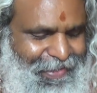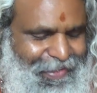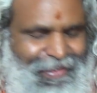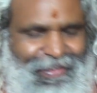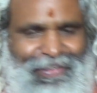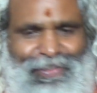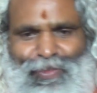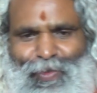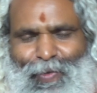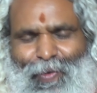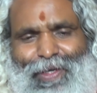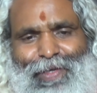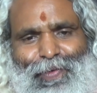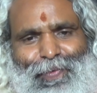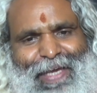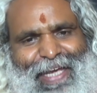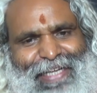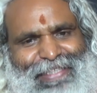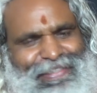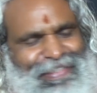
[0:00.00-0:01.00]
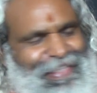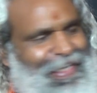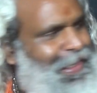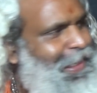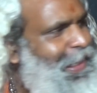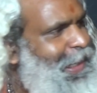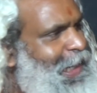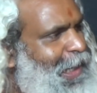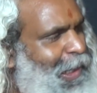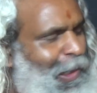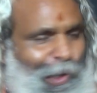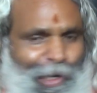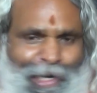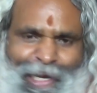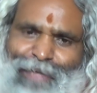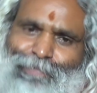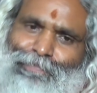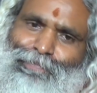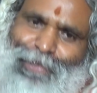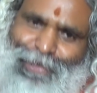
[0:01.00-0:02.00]
So you can say a
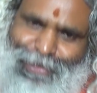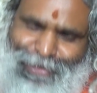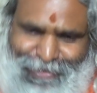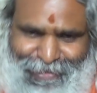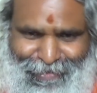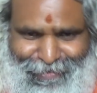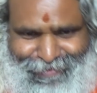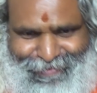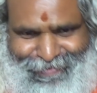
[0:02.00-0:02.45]
learned person.